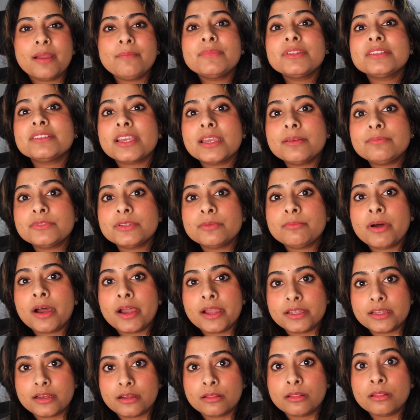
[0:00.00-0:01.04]
the type to
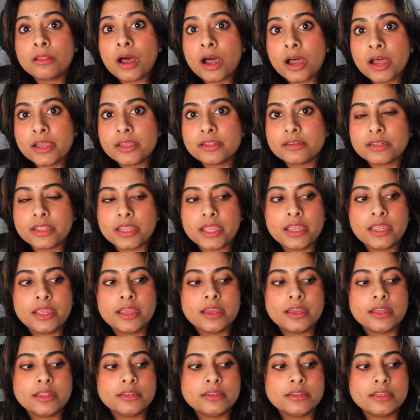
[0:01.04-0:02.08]
buy a lot
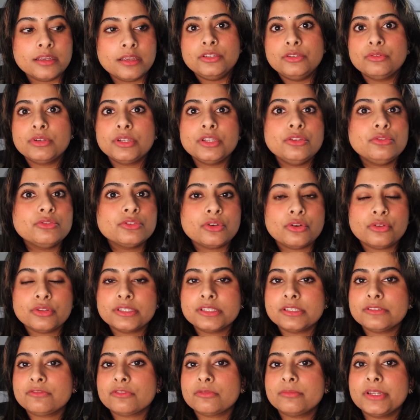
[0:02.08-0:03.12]
and you can use all
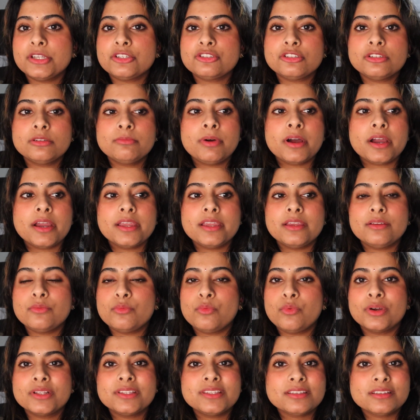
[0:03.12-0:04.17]
this information to buy it
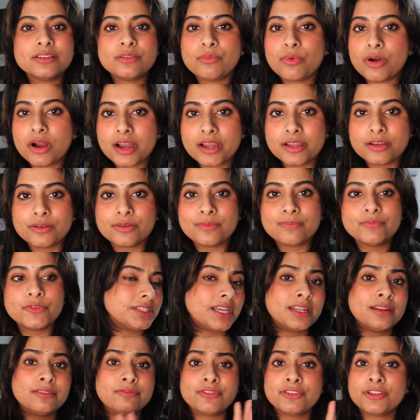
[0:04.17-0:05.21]
once in a while.
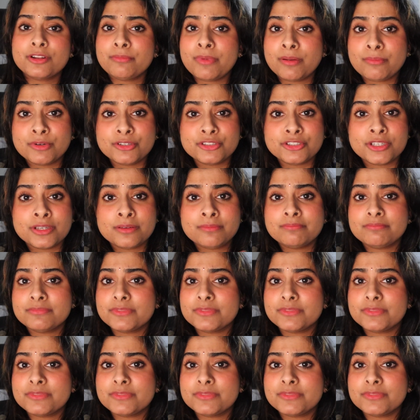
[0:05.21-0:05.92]
Sign up for their membership.